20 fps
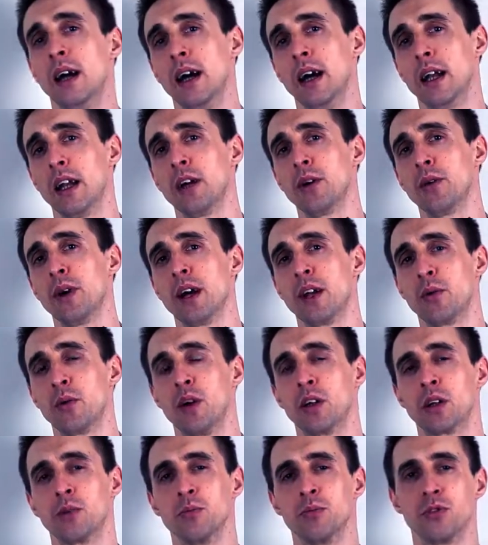Hello and
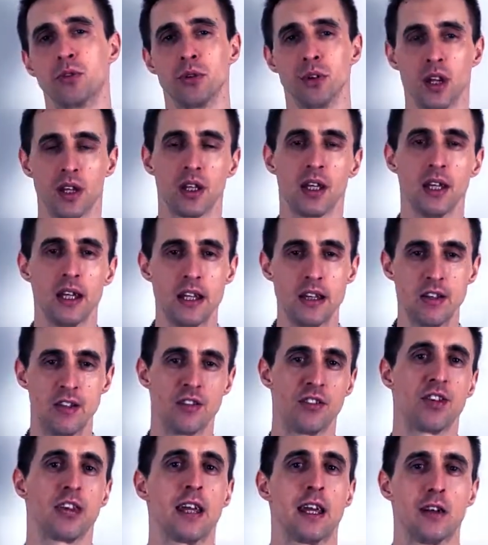welcome to another
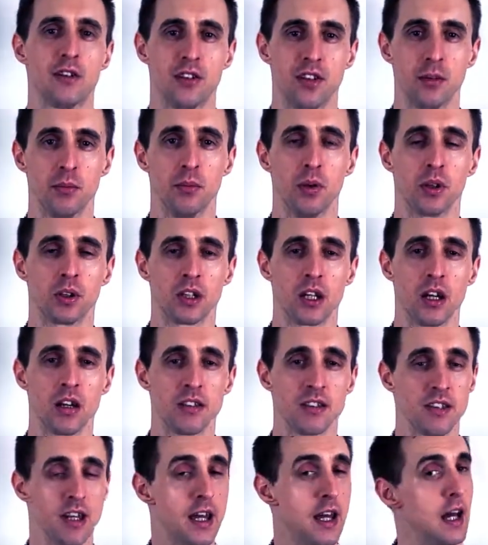Aegis Accounting
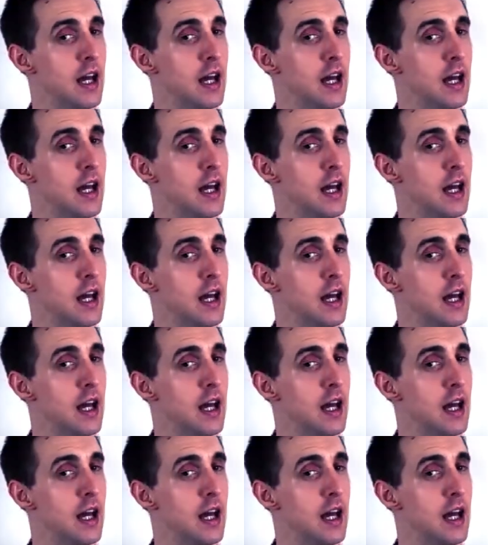podcast.